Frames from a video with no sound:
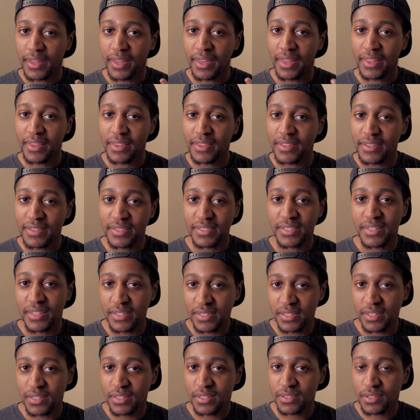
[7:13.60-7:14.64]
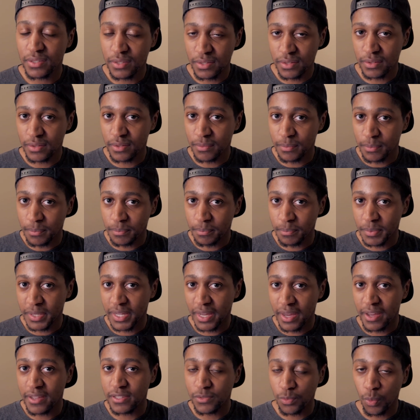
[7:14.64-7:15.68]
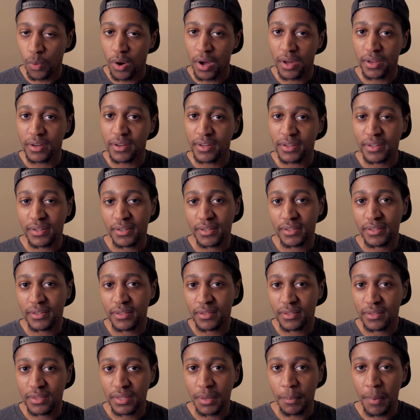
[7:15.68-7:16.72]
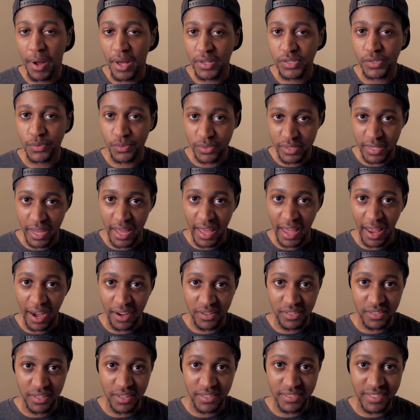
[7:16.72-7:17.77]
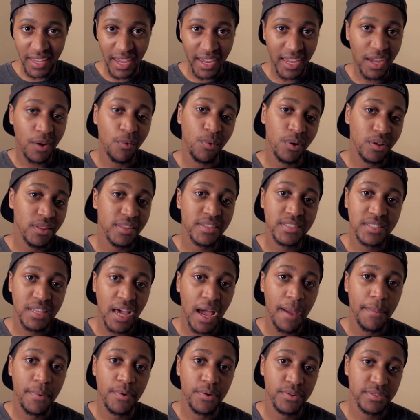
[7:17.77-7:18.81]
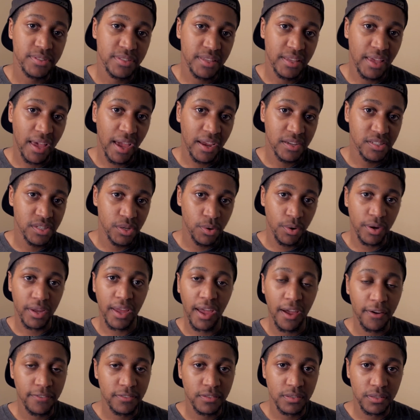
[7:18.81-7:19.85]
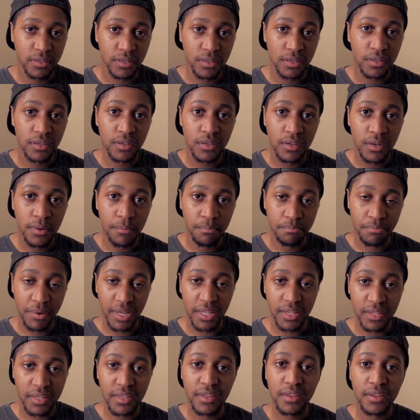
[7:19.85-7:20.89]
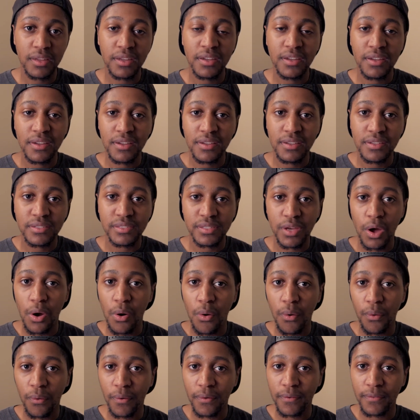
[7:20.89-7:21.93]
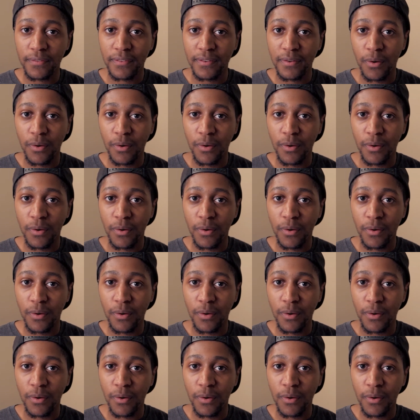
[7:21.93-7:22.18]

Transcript: in this season because, one, the monster was not actually attacking Will this time. It was actually going after Billy. So